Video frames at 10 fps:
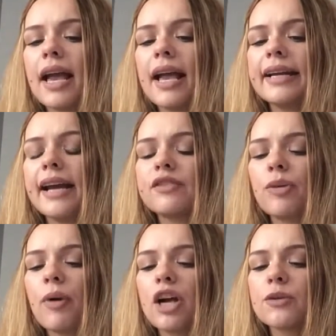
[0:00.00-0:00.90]
and after
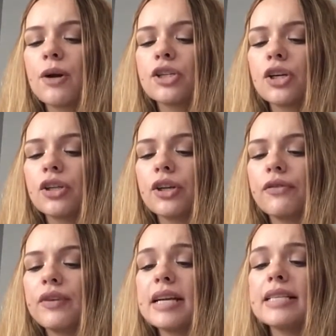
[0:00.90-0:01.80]
Poshmark took their
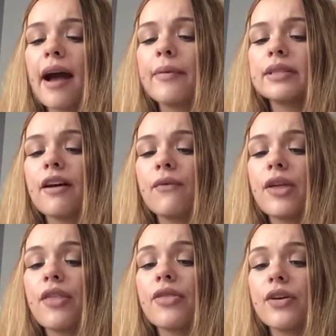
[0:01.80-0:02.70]
fees, I was left
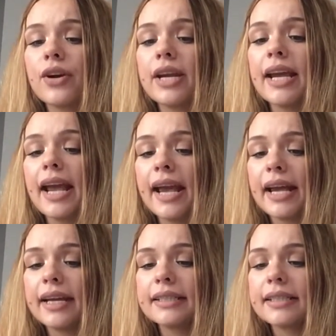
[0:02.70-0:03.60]
with
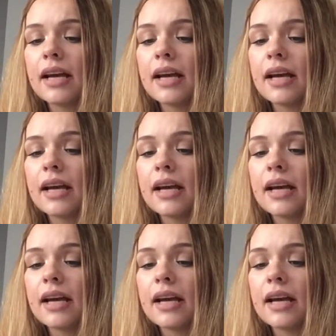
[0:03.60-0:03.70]
$38.40.